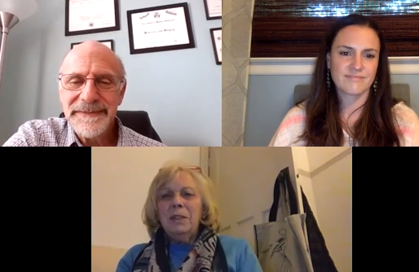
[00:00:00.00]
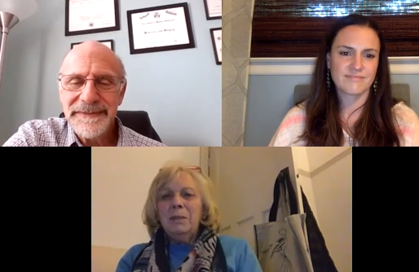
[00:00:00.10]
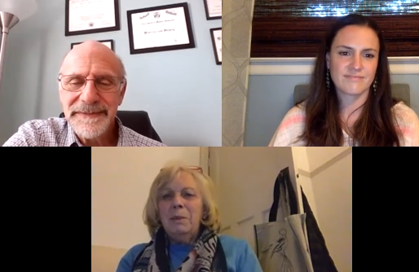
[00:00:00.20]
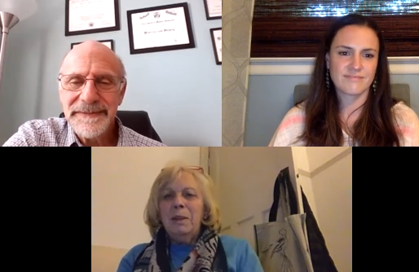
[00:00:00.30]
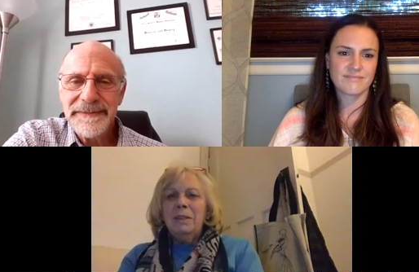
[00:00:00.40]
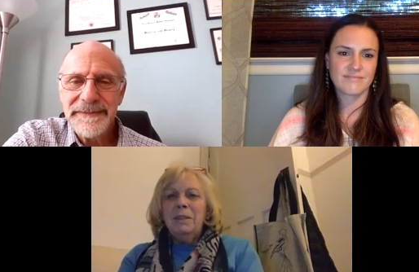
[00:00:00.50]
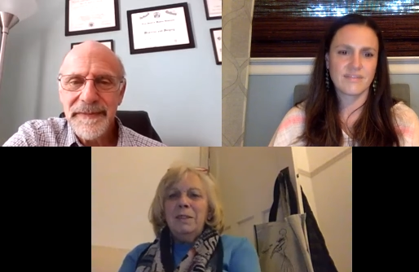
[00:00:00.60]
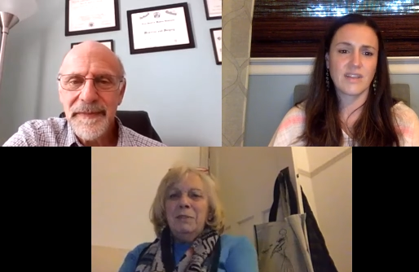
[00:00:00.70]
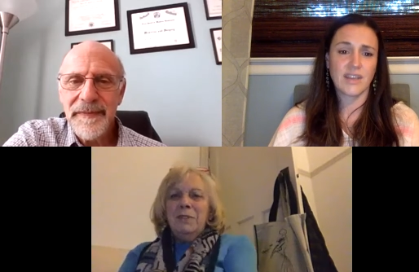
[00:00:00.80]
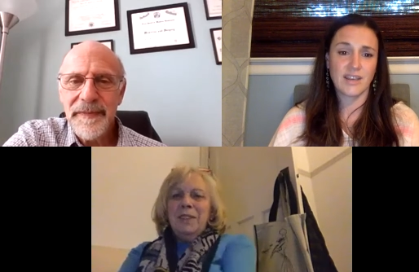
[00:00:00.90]

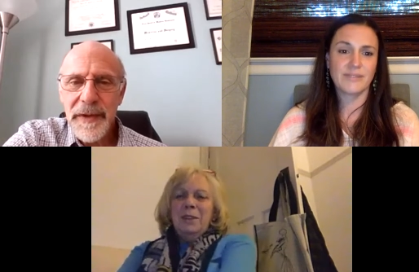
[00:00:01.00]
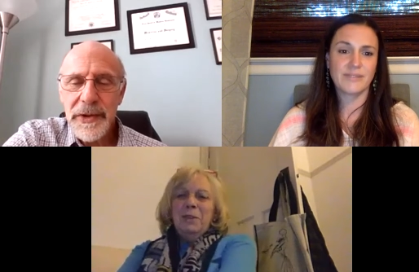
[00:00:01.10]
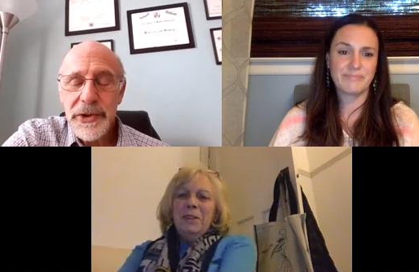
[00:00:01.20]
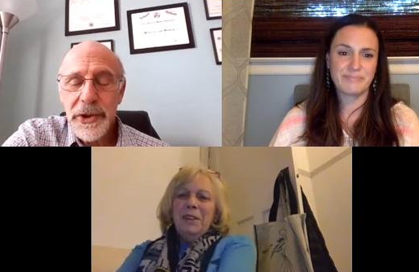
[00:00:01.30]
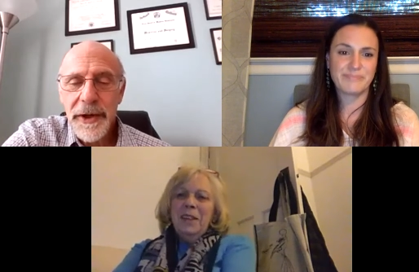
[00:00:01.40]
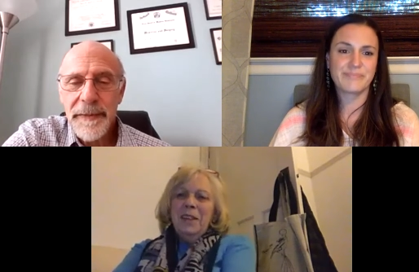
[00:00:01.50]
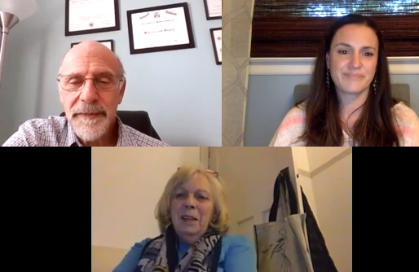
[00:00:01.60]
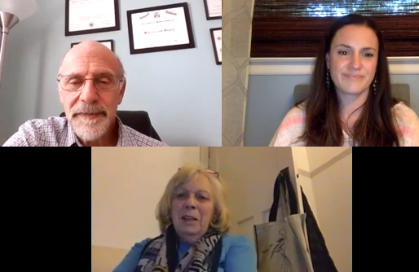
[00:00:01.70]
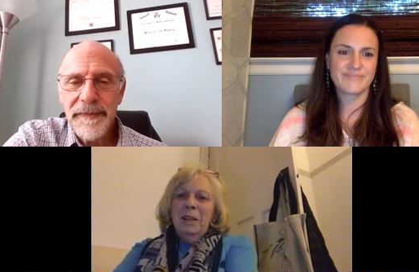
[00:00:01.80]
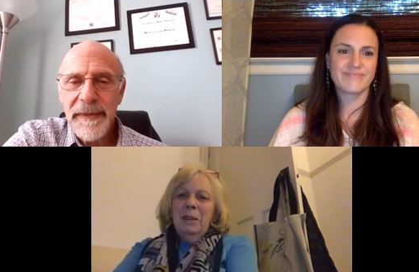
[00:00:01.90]
Speaker 1: expensive. So.
Speaker 2: Sure.
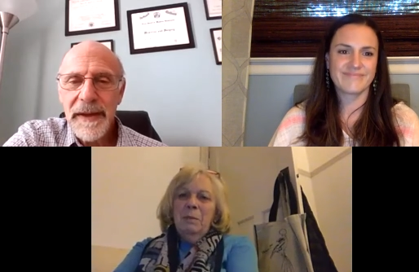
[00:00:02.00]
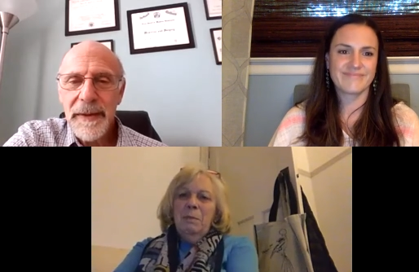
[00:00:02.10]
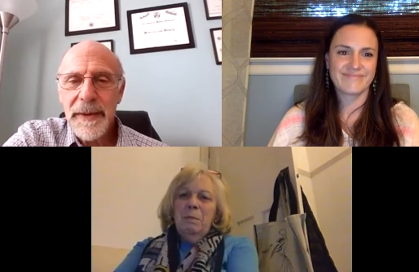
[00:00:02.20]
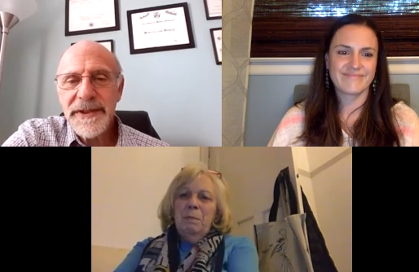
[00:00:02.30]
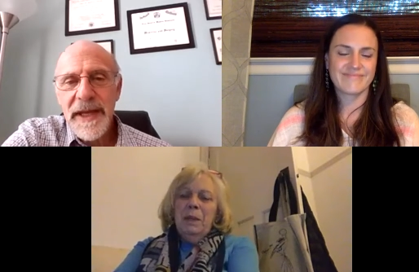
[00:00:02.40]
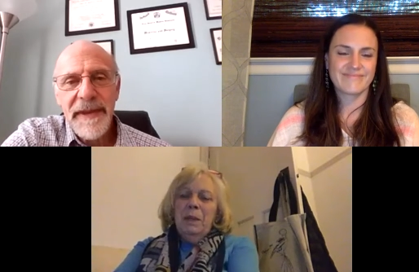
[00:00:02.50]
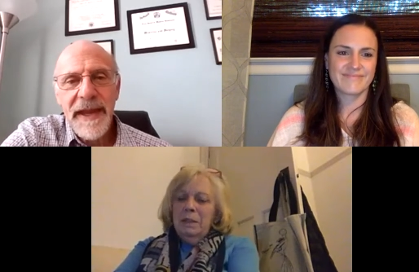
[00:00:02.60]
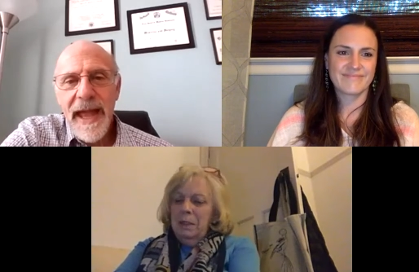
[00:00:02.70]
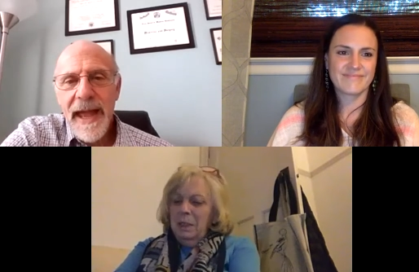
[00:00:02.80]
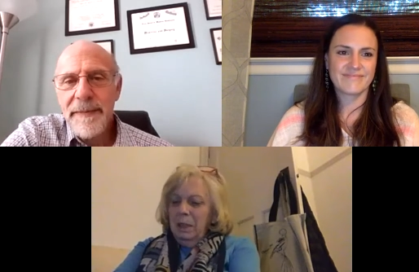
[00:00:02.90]
Well, same but,
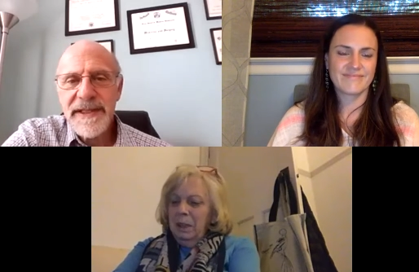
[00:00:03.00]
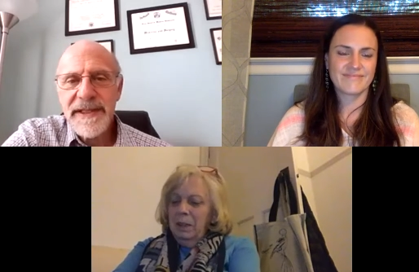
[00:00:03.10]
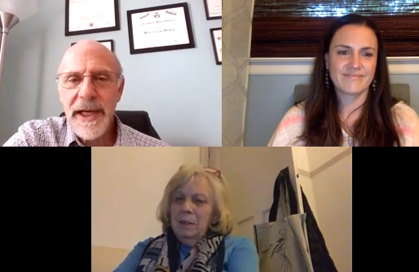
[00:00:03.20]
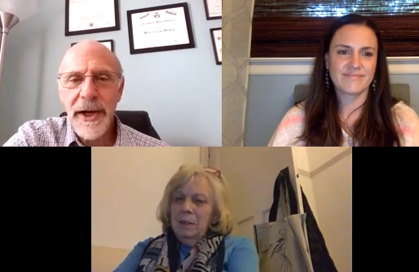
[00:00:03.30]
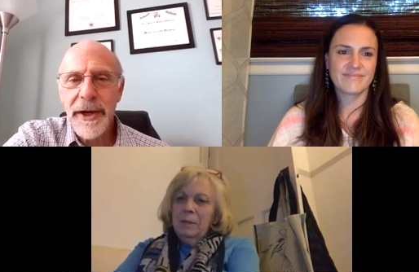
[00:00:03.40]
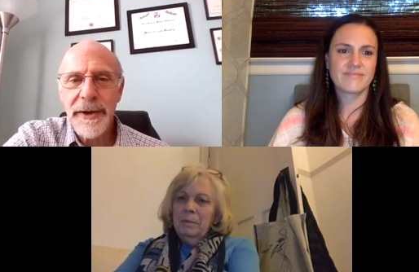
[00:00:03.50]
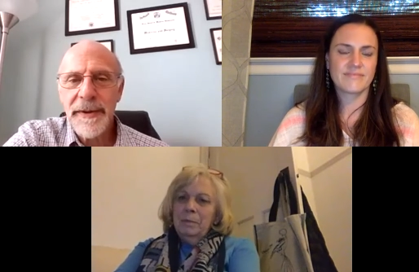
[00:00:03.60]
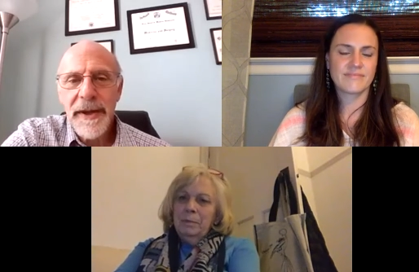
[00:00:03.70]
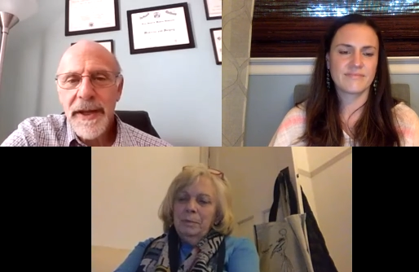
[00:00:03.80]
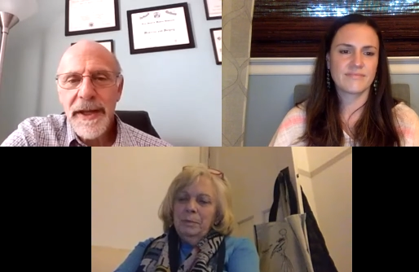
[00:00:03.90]
thing uh, happens uh,
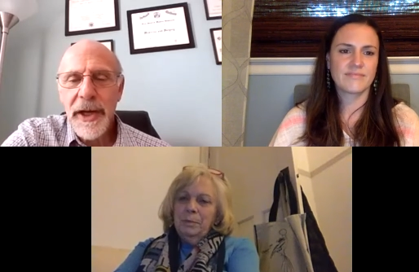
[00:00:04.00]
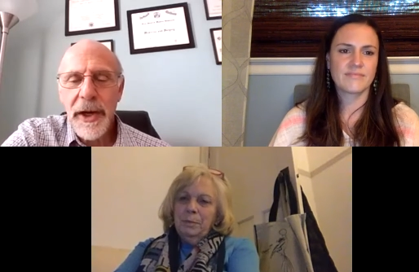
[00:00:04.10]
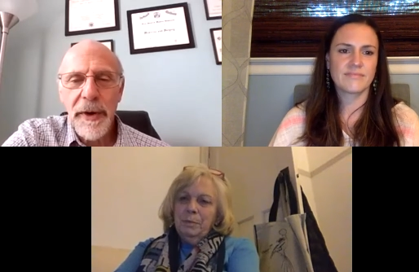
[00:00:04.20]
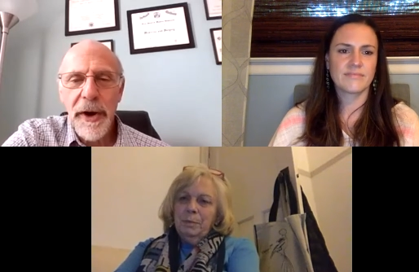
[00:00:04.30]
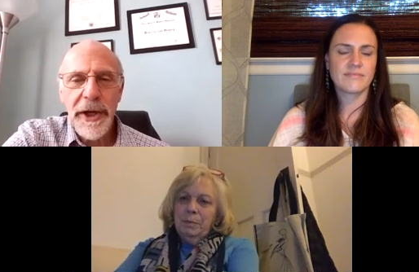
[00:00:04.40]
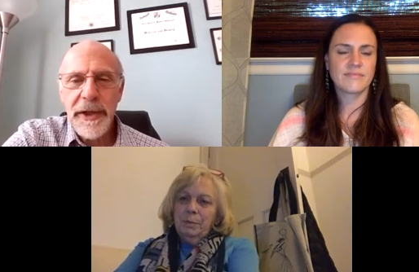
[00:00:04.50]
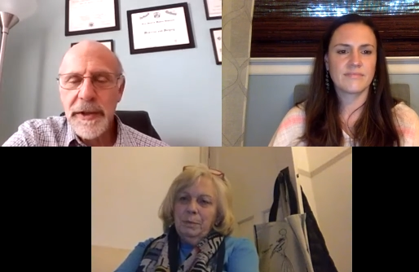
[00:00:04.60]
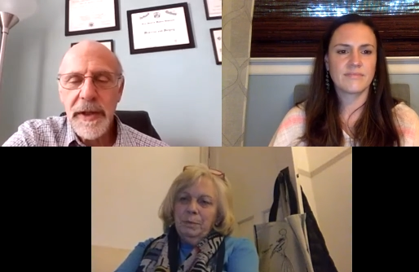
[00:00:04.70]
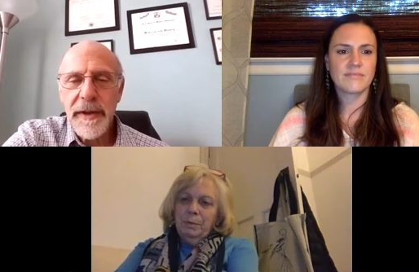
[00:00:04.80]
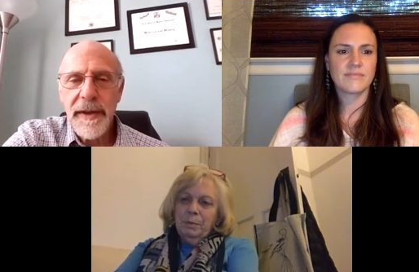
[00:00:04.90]
here. You know, we're on
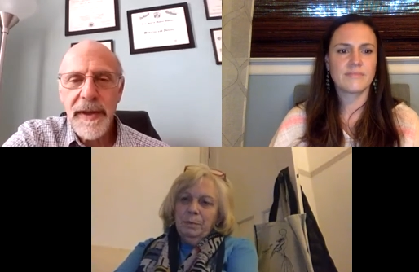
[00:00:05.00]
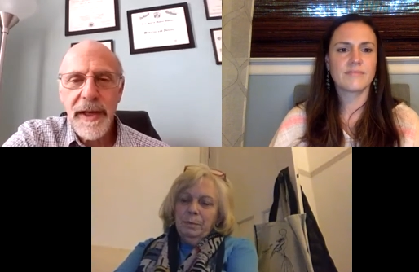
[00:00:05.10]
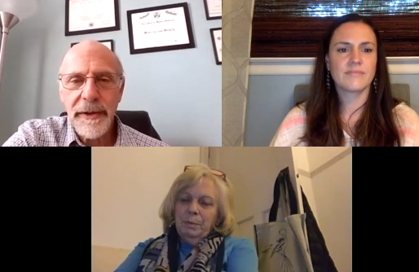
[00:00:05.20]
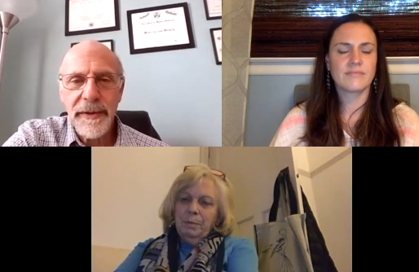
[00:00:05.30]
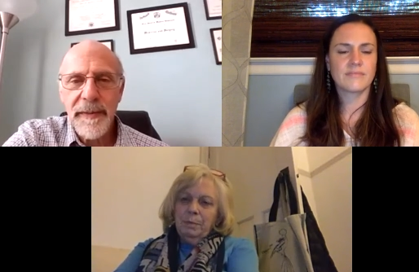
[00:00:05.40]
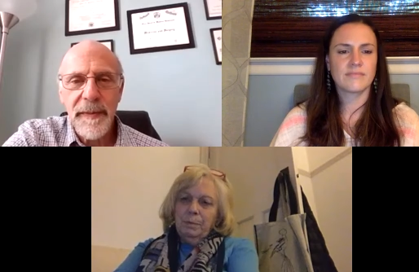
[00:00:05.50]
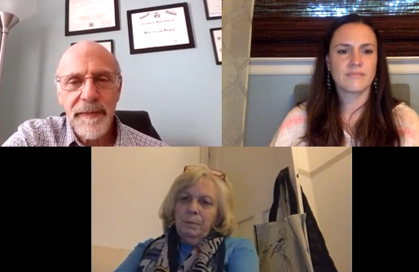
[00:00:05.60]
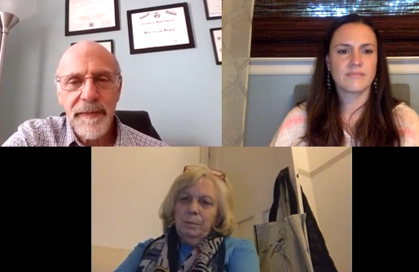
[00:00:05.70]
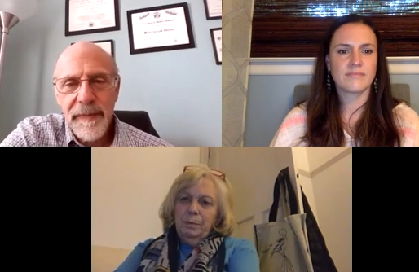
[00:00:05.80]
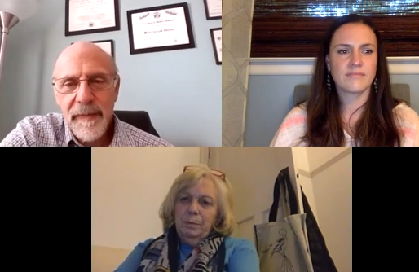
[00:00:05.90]
an you know,
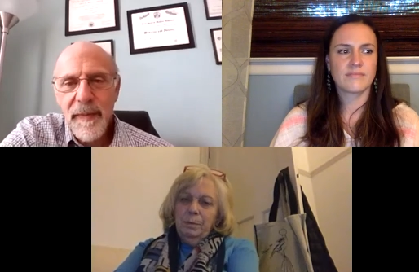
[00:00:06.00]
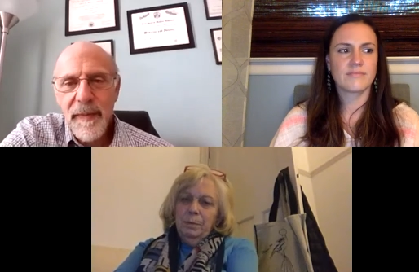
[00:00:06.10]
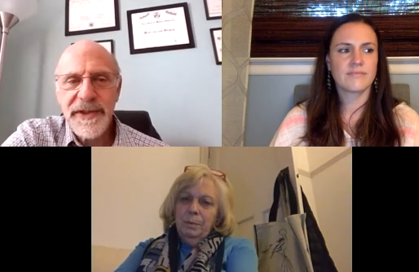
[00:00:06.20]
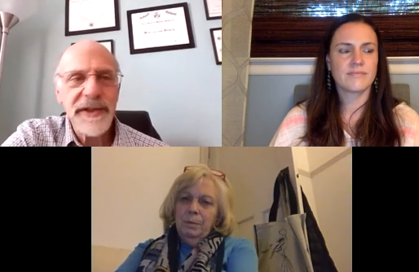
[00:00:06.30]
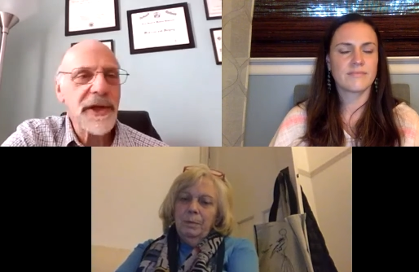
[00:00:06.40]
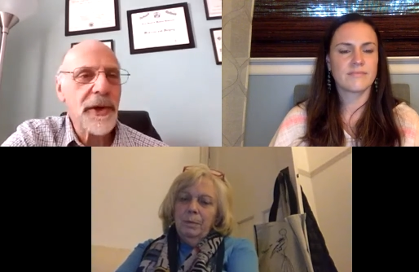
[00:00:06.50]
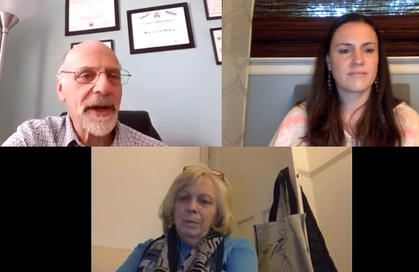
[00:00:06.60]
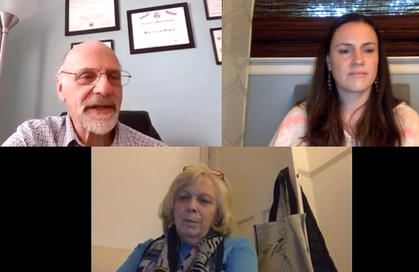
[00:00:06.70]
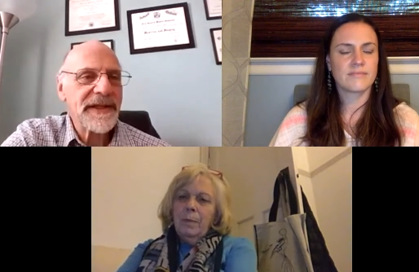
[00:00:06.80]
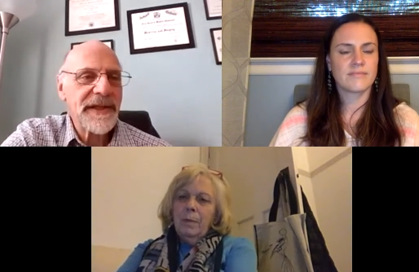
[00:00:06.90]
most of the
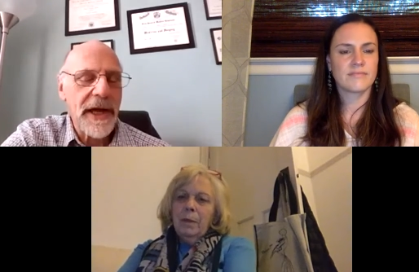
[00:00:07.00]
U.S. is